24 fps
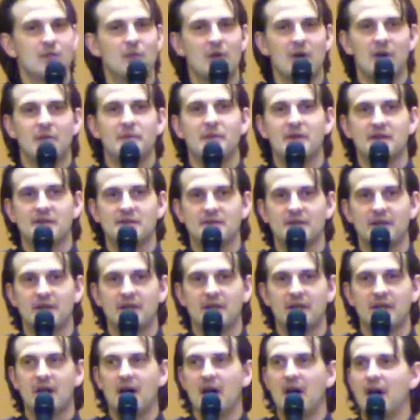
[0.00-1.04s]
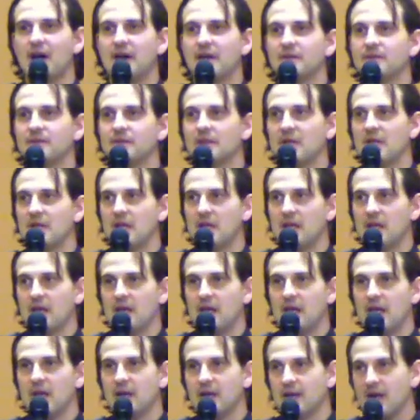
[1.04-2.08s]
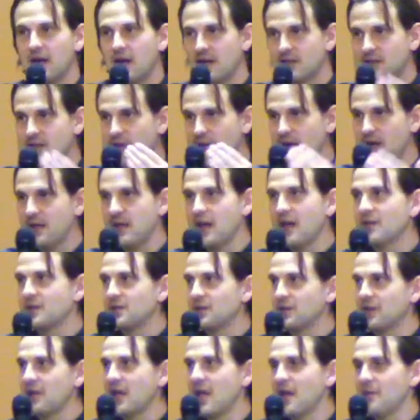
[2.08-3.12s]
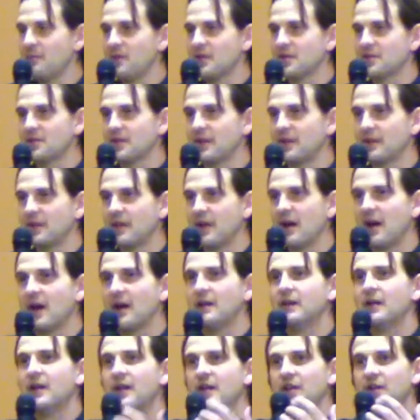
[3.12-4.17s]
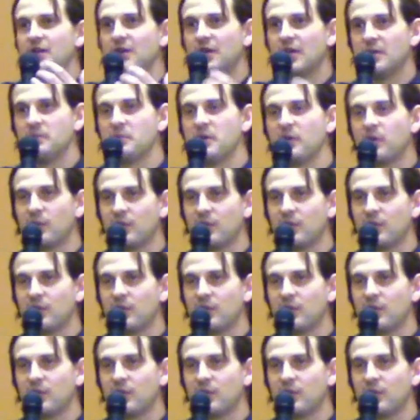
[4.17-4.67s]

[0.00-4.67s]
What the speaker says: want to be a son of God. And God's saying, yes, you can be a son of God. You're going to be